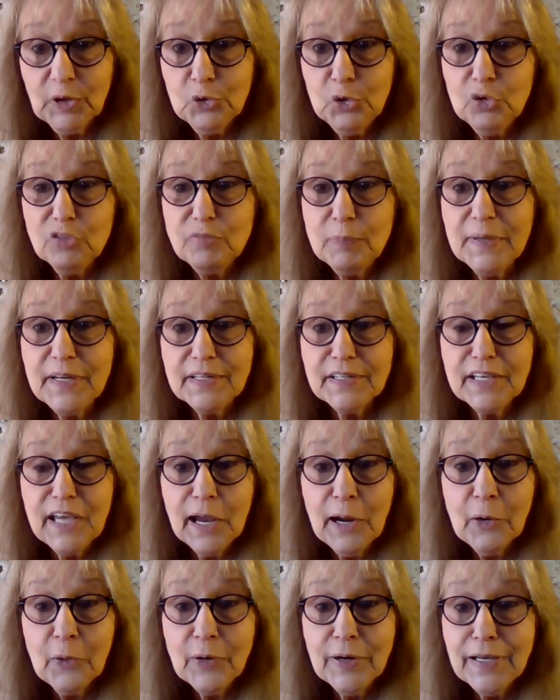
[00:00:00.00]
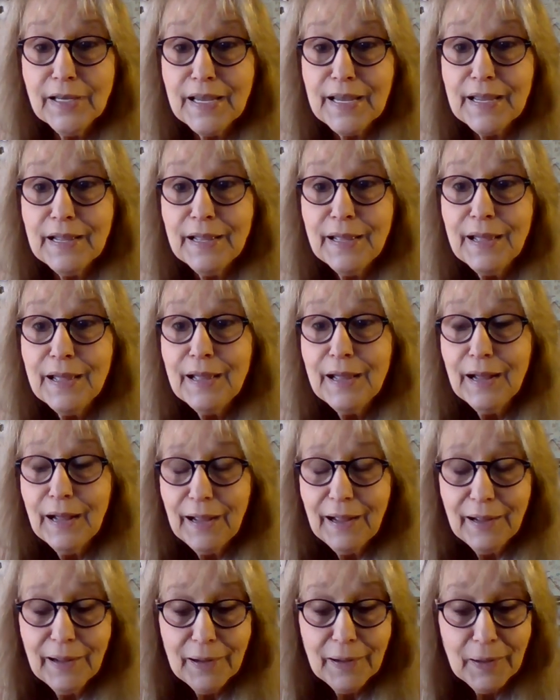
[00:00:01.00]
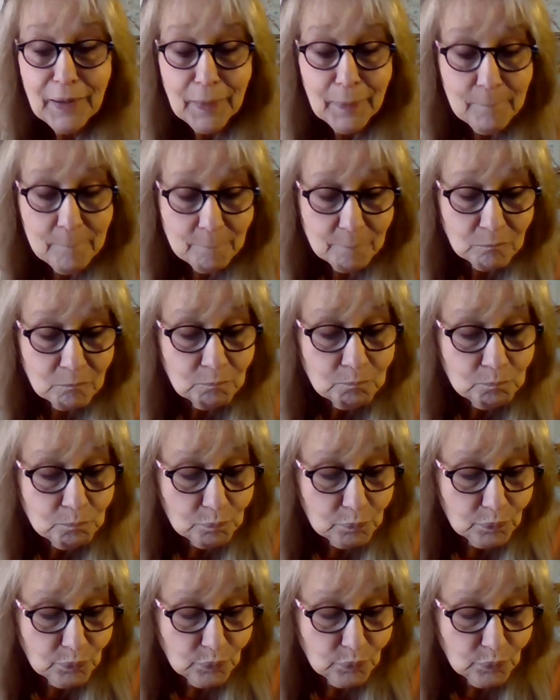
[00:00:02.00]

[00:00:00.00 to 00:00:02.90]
you've been carrying. Um,